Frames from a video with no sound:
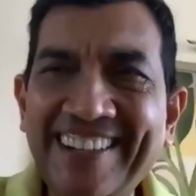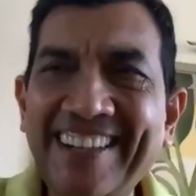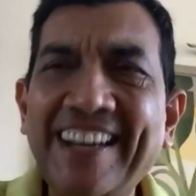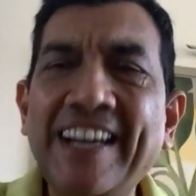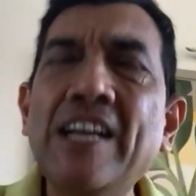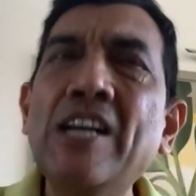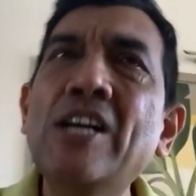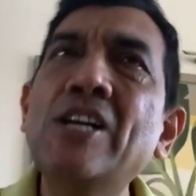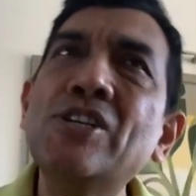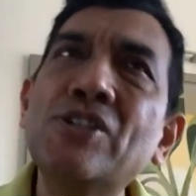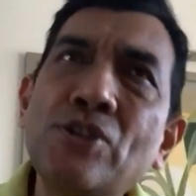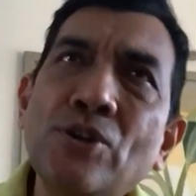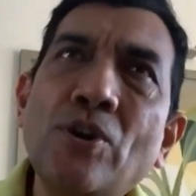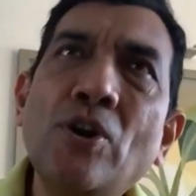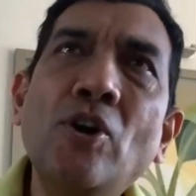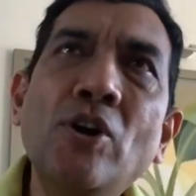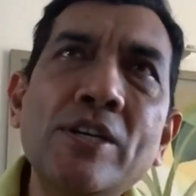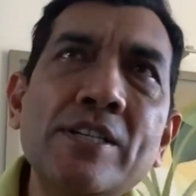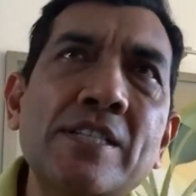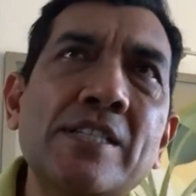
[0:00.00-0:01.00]
correct. So
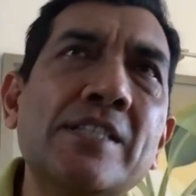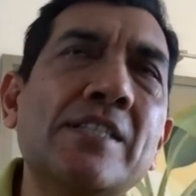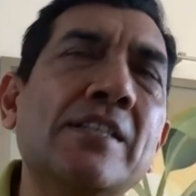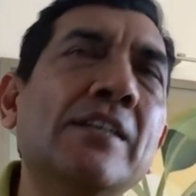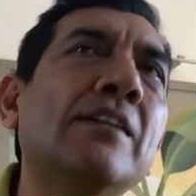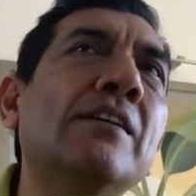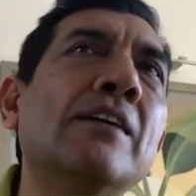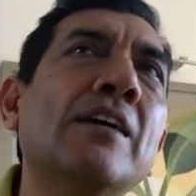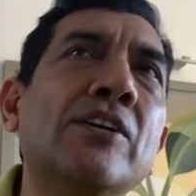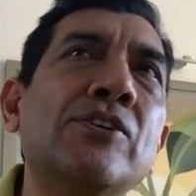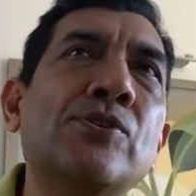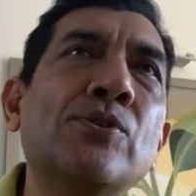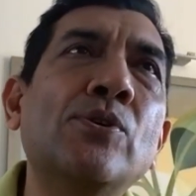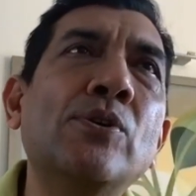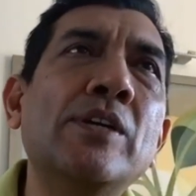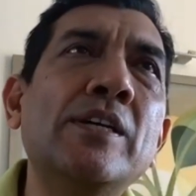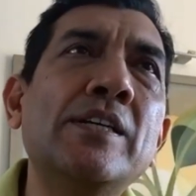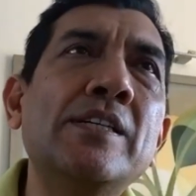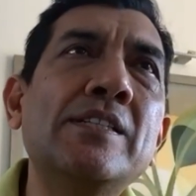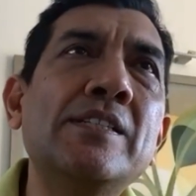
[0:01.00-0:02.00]
cost uh,
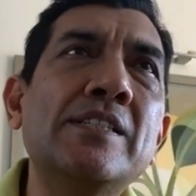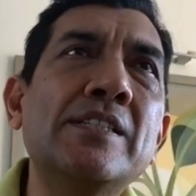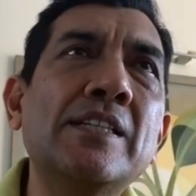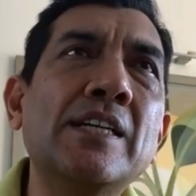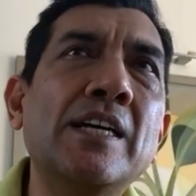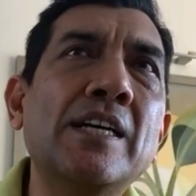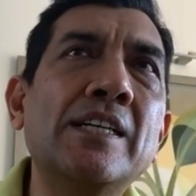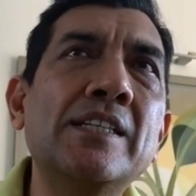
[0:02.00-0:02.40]
control is